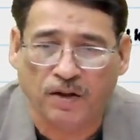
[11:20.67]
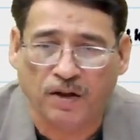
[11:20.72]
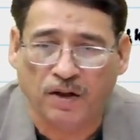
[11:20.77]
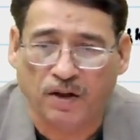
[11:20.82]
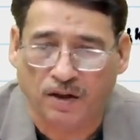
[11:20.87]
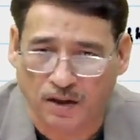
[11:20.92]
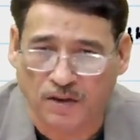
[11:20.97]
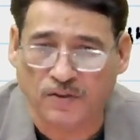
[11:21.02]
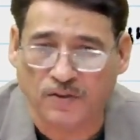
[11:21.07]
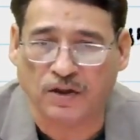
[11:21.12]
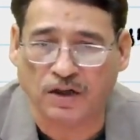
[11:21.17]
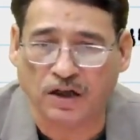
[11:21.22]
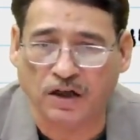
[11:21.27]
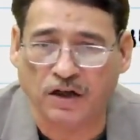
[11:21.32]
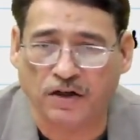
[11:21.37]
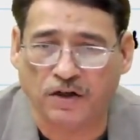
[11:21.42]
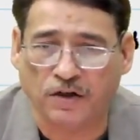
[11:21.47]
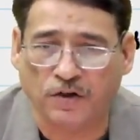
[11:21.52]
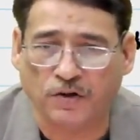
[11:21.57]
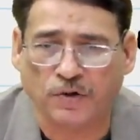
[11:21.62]
Is it clear
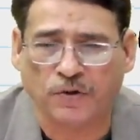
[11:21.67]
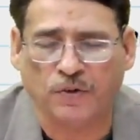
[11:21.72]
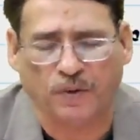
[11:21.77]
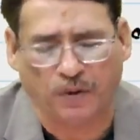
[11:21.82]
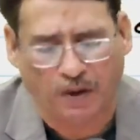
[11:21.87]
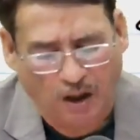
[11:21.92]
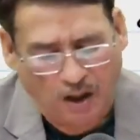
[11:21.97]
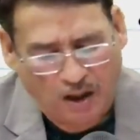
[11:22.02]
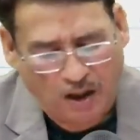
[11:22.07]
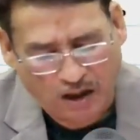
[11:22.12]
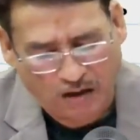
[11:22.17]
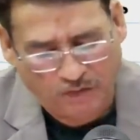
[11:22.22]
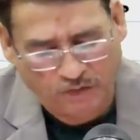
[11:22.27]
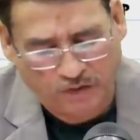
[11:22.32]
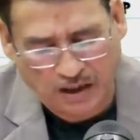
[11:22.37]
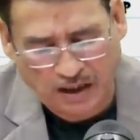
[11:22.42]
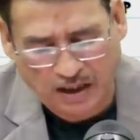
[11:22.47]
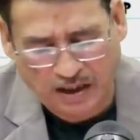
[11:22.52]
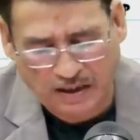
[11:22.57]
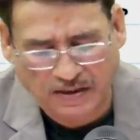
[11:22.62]
to you? So if
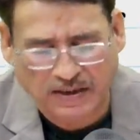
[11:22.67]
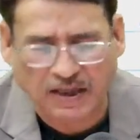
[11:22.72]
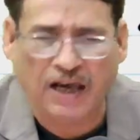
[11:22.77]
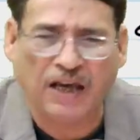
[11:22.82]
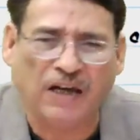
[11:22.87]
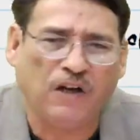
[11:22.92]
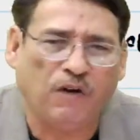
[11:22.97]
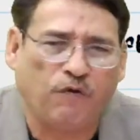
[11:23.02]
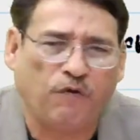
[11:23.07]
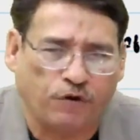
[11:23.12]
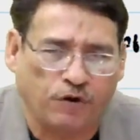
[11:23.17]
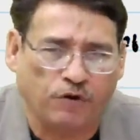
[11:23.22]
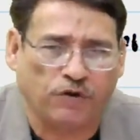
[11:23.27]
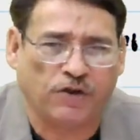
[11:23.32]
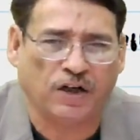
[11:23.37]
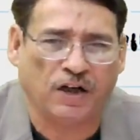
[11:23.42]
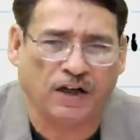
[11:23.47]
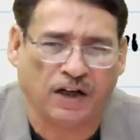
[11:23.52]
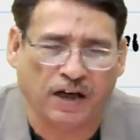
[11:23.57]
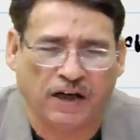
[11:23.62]
there is any
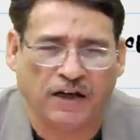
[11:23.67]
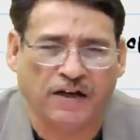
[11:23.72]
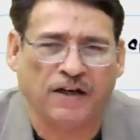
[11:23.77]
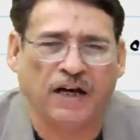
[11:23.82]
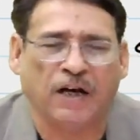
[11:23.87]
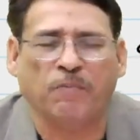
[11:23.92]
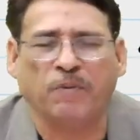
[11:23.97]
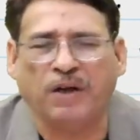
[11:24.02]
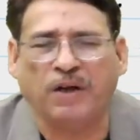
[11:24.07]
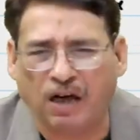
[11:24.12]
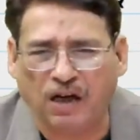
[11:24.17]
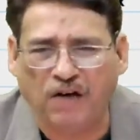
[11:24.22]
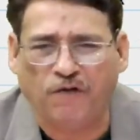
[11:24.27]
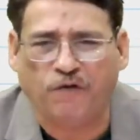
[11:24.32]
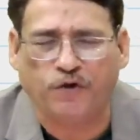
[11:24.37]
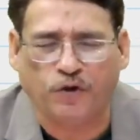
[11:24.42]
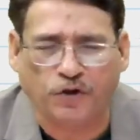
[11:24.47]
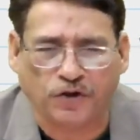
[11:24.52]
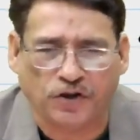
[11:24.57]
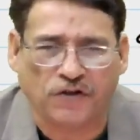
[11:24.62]
future gain, that means any
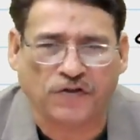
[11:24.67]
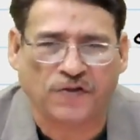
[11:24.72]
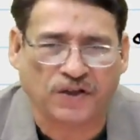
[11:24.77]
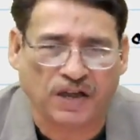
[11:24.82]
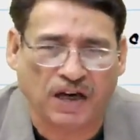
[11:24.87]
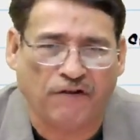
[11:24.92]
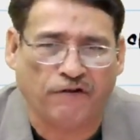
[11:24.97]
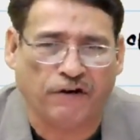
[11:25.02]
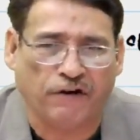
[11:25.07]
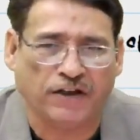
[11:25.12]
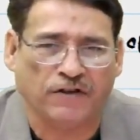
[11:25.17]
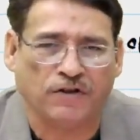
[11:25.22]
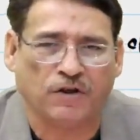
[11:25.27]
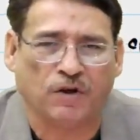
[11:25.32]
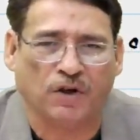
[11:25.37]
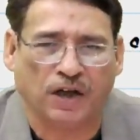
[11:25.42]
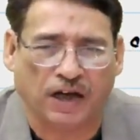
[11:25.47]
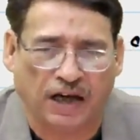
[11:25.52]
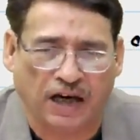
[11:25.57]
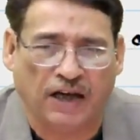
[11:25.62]
future savings
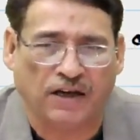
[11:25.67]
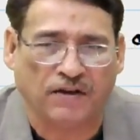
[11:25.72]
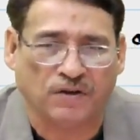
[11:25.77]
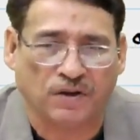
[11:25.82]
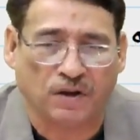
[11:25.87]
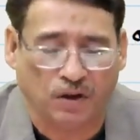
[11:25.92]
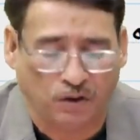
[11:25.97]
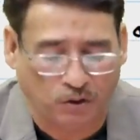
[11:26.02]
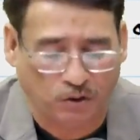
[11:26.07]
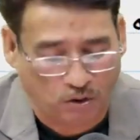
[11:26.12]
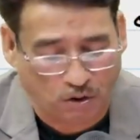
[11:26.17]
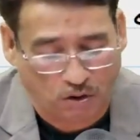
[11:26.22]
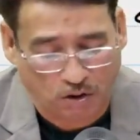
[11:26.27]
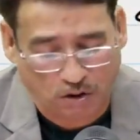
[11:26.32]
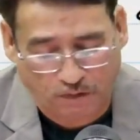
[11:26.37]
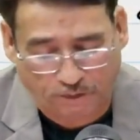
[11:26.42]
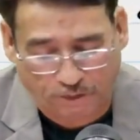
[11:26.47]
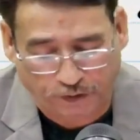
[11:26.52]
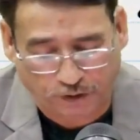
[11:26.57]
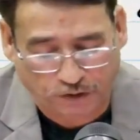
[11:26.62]
or gains, those
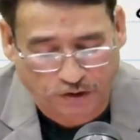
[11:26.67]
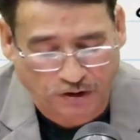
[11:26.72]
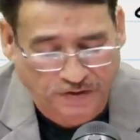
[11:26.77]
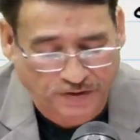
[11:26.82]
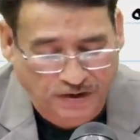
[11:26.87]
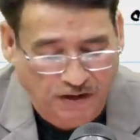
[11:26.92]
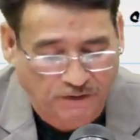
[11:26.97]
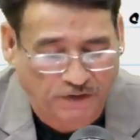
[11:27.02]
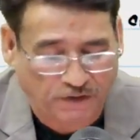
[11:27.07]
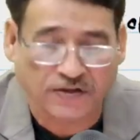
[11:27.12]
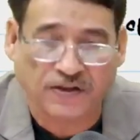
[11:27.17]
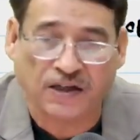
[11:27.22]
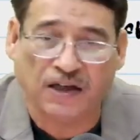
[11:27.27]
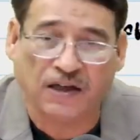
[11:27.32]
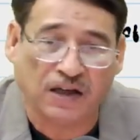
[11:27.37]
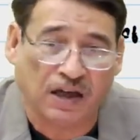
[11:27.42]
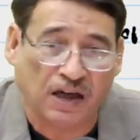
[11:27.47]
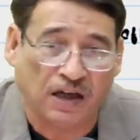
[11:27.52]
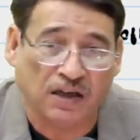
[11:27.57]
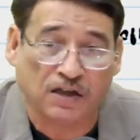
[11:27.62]
future savings and
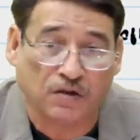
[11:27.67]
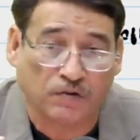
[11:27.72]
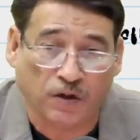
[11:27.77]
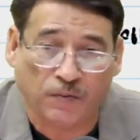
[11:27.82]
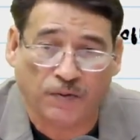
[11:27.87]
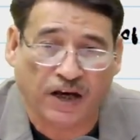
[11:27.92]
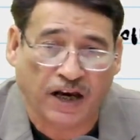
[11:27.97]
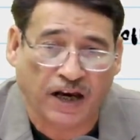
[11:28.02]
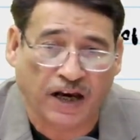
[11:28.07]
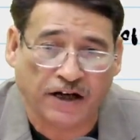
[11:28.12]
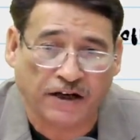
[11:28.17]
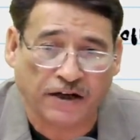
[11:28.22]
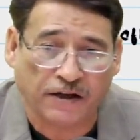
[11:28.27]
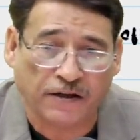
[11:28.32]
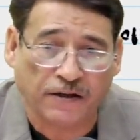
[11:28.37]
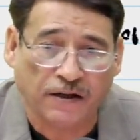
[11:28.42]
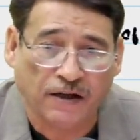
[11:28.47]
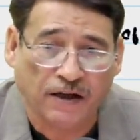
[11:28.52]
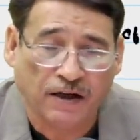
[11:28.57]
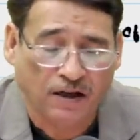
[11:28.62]
gains will be added.
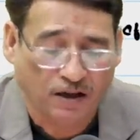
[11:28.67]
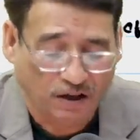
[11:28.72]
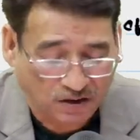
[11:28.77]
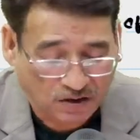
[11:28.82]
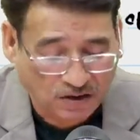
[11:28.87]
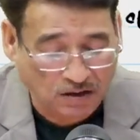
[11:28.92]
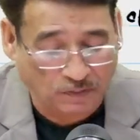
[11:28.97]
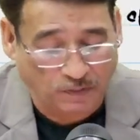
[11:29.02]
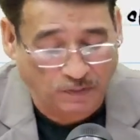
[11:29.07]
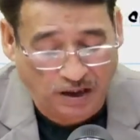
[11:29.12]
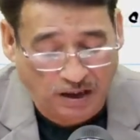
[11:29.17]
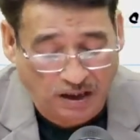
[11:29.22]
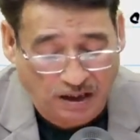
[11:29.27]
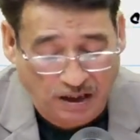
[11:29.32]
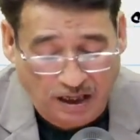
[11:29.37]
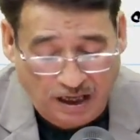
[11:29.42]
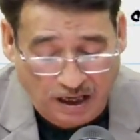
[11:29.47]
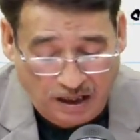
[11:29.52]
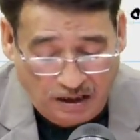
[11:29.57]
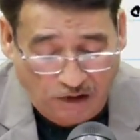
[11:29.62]

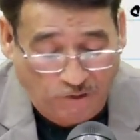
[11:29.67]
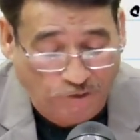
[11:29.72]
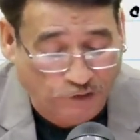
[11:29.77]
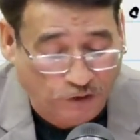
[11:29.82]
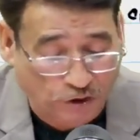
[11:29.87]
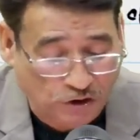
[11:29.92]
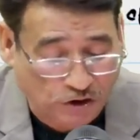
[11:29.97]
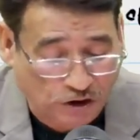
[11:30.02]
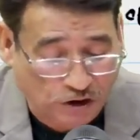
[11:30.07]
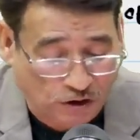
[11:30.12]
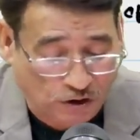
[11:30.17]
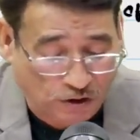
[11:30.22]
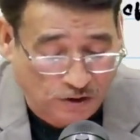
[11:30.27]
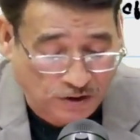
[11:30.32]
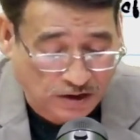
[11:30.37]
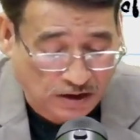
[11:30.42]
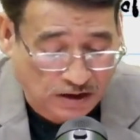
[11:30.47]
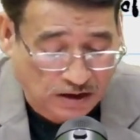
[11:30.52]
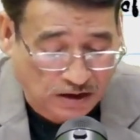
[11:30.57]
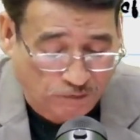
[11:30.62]
Similarly, any future
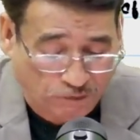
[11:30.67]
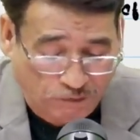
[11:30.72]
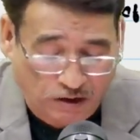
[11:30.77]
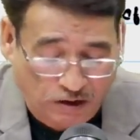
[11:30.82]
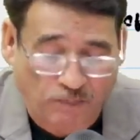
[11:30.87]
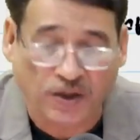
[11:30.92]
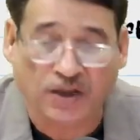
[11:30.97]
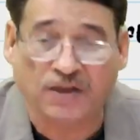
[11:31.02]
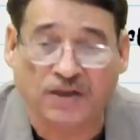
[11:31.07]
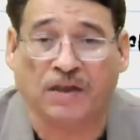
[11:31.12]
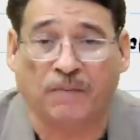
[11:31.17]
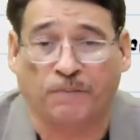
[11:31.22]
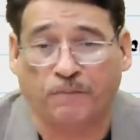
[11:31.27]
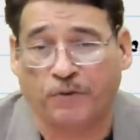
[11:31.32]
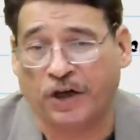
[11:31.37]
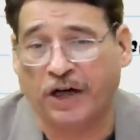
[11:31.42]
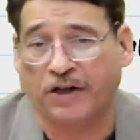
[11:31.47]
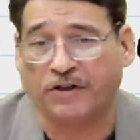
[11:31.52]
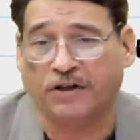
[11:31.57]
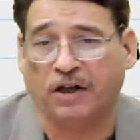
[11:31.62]
losses will be
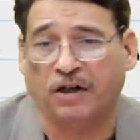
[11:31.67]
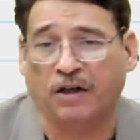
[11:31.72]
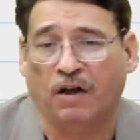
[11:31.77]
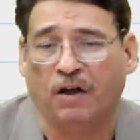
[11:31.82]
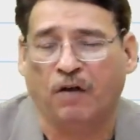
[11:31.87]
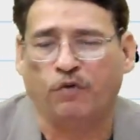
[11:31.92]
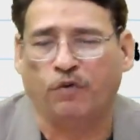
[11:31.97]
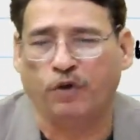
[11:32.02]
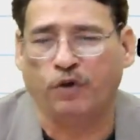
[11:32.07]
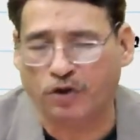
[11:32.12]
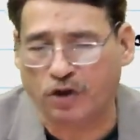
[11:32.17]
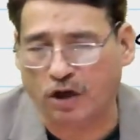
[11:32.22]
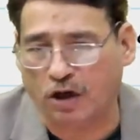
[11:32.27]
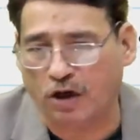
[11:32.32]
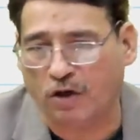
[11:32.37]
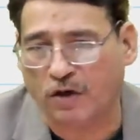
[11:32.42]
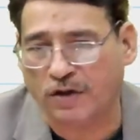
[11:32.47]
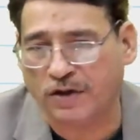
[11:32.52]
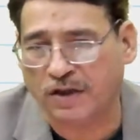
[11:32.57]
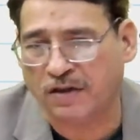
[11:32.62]
subtracted. Future
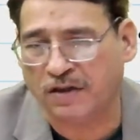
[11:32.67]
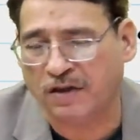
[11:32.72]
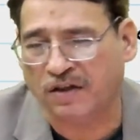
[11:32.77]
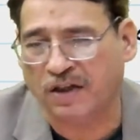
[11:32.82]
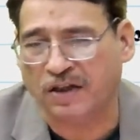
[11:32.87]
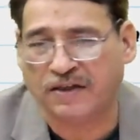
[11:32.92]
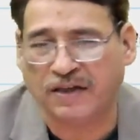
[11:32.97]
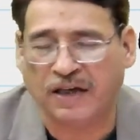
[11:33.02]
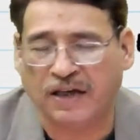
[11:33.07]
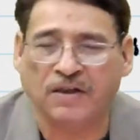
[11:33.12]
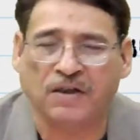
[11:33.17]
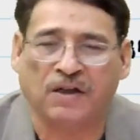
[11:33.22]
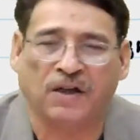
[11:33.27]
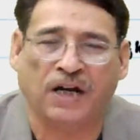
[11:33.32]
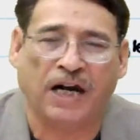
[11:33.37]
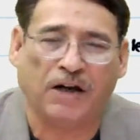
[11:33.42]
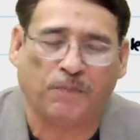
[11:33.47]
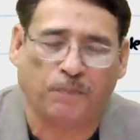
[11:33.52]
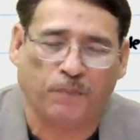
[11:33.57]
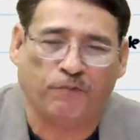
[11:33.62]
losses in the sense
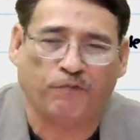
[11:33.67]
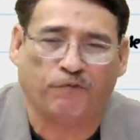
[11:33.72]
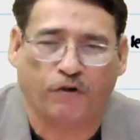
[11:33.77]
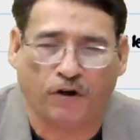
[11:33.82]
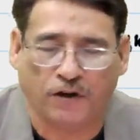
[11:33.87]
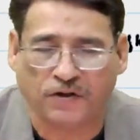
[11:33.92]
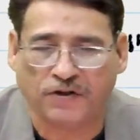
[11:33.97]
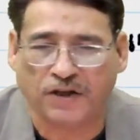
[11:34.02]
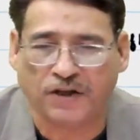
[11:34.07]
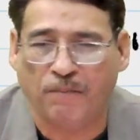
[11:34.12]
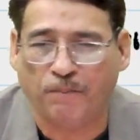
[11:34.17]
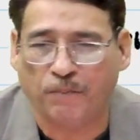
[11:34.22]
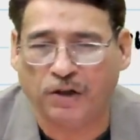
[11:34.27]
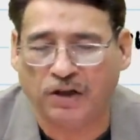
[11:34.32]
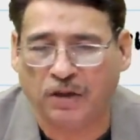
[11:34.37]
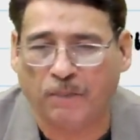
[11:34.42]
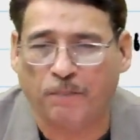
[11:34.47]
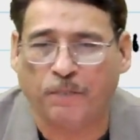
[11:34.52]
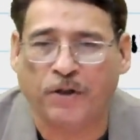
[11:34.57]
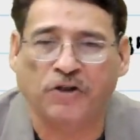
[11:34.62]
that, for example,
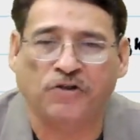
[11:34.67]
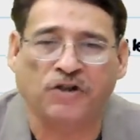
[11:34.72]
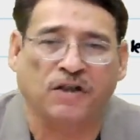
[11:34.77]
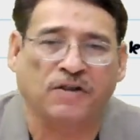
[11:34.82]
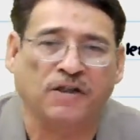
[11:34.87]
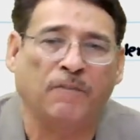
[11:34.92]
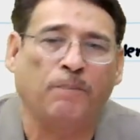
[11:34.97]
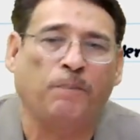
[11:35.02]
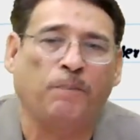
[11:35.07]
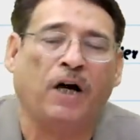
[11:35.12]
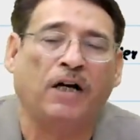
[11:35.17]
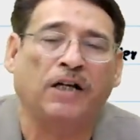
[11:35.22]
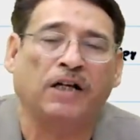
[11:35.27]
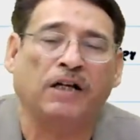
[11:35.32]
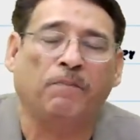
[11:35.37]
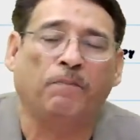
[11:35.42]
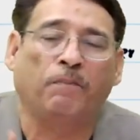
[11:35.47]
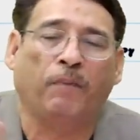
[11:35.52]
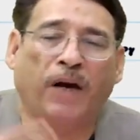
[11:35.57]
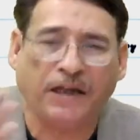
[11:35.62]
the purchasing party
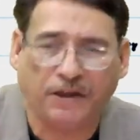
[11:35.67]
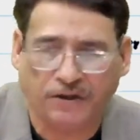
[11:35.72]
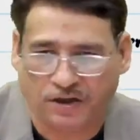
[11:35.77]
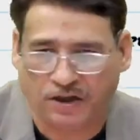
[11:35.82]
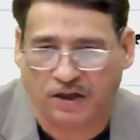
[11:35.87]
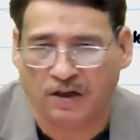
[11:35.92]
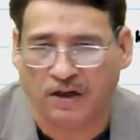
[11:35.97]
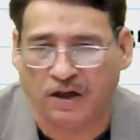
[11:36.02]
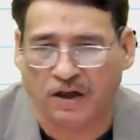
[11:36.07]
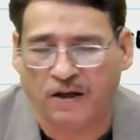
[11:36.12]
might tell